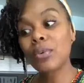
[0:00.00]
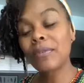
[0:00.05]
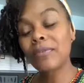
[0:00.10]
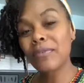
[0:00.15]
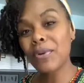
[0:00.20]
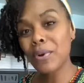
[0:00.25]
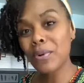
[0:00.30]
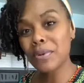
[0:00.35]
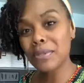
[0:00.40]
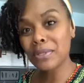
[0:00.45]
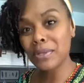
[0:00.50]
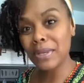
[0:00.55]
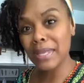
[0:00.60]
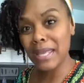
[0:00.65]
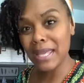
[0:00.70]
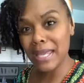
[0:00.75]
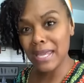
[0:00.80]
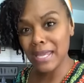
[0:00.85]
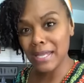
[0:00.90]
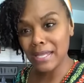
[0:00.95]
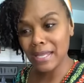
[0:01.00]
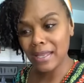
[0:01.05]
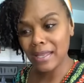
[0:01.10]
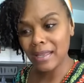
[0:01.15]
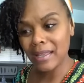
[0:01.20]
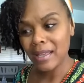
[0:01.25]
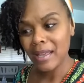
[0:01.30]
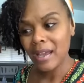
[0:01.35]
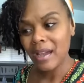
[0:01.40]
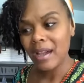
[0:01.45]
what folks are
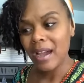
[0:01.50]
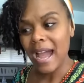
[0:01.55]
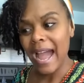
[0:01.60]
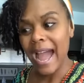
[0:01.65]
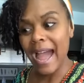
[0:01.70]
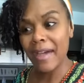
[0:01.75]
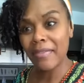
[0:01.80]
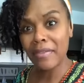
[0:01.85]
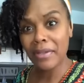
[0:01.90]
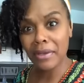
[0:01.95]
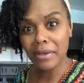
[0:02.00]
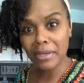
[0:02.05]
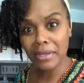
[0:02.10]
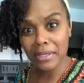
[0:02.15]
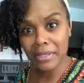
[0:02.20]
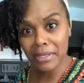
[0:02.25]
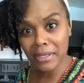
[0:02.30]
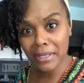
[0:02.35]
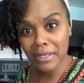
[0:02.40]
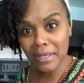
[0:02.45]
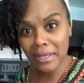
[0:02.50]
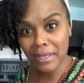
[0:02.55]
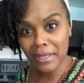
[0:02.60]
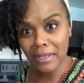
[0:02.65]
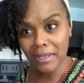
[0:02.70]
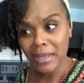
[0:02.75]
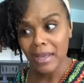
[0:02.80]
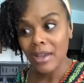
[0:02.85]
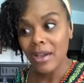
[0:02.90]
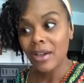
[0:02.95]
eating, how they're
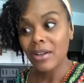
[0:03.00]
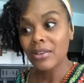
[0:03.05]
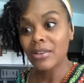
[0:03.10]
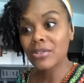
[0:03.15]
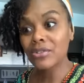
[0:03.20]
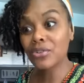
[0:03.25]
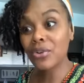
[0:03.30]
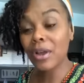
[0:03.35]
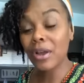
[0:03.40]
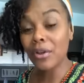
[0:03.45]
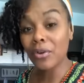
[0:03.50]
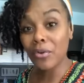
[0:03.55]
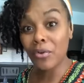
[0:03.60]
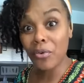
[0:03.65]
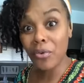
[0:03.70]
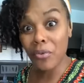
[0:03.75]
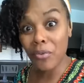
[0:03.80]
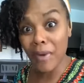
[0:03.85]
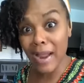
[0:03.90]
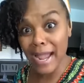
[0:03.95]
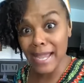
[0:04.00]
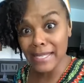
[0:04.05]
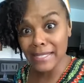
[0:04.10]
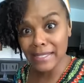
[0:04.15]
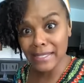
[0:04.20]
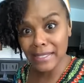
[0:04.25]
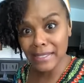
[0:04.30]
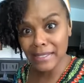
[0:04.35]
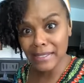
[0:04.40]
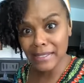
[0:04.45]
cooking, during a
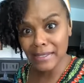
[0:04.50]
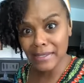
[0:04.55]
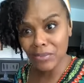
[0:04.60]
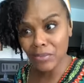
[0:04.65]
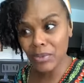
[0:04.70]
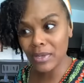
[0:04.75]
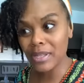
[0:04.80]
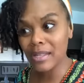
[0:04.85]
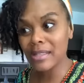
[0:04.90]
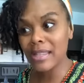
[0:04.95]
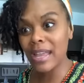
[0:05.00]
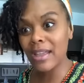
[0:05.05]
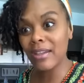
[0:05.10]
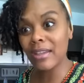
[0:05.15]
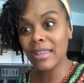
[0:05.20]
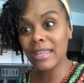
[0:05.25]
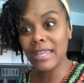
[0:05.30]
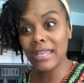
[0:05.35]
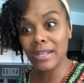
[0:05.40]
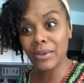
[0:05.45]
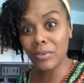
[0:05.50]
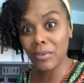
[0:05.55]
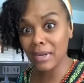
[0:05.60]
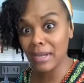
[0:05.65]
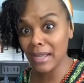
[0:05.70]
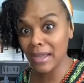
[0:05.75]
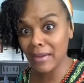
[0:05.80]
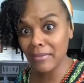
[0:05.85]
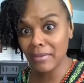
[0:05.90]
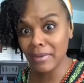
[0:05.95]
crisis, when they are getting
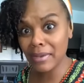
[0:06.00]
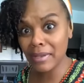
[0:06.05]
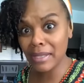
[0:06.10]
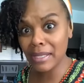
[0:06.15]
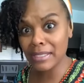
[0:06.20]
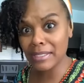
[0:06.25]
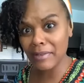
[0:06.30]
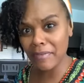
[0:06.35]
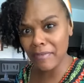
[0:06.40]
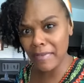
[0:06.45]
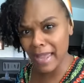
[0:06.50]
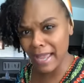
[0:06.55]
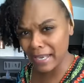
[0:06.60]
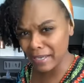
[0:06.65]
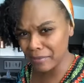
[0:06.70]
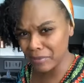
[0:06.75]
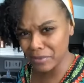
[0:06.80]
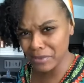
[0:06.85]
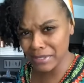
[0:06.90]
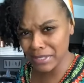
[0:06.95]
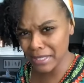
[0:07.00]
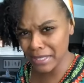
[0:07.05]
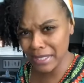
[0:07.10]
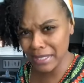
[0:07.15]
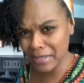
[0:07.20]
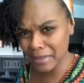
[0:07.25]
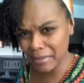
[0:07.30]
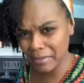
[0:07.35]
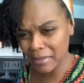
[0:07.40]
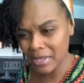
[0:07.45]
whatever is available to
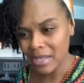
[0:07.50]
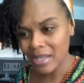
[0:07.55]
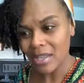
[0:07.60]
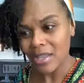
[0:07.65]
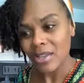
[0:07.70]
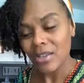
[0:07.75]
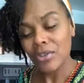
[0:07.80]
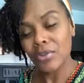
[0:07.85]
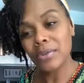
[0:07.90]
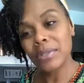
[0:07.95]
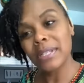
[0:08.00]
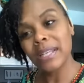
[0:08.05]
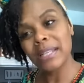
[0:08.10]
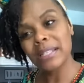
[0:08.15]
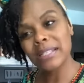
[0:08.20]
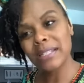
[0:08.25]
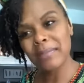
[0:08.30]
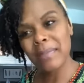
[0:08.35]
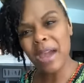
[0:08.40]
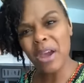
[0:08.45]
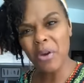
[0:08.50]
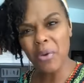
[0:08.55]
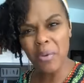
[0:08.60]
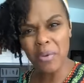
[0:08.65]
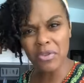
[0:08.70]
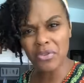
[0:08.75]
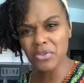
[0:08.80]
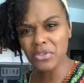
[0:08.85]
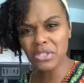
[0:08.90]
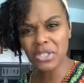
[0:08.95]
them. You telling somebody, oh,
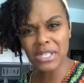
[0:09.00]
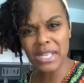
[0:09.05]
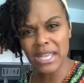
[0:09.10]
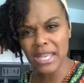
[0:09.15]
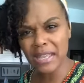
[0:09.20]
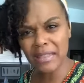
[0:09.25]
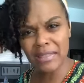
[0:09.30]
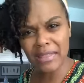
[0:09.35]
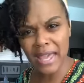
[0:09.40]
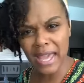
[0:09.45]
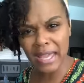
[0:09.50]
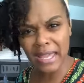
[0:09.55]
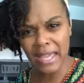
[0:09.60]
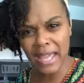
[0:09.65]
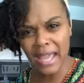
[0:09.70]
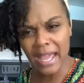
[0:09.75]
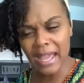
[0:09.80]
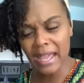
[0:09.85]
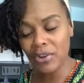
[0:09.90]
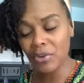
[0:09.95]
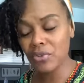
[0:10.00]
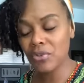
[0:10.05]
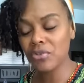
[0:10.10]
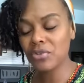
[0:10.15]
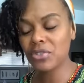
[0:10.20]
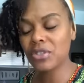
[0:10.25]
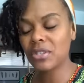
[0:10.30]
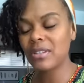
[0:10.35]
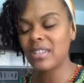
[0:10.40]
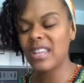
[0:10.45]
you shouldn't eat that kind, or you
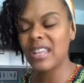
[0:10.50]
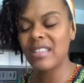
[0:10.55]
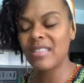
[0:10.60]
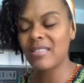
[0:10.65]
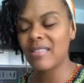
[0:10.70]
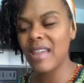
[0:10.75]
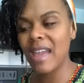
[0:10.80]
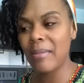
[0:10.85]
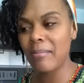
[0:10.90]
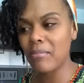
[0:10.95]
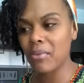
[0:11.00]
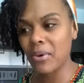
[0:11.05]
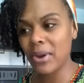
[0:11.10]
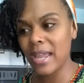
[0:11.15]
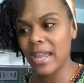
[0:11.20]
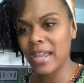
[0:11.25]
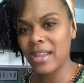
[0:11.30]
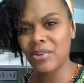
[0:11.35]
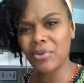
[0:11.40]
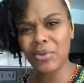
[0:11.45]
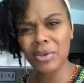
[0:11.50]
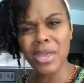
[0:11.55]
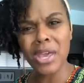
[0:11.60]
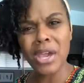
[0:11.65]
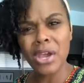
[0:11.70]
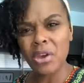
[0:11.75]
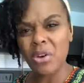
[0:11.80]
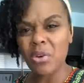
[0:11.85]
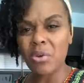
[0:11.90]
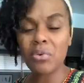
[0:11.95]
shouldn't eat that brand, or,
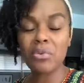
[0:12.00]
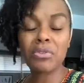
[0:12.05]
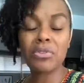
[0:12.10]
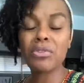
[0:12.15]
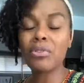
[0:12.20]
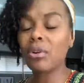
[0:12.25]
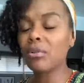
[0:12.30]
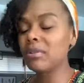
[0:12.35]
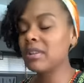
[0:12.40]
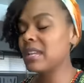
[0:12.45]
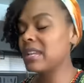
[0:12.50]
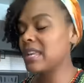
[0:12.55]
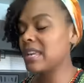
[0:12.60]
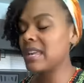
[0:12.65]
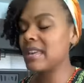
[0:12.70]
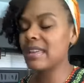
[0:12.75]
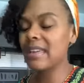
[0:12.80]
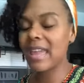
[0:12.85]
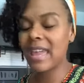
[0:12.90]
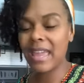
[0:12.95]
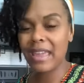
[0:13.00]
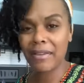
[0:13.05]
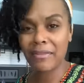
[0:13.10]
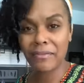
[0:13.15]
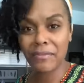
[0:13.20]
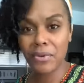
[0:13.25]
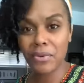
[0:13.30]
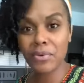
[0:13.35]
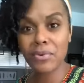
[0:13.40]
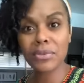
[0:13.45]
oh, you don't need to eat
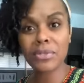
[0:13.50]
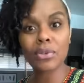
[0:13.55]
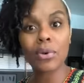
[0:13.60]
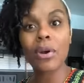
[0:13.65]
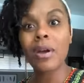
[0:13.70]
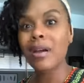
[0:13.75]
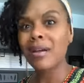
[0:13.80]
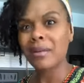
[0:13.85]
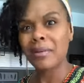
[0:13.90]
canned foods. Or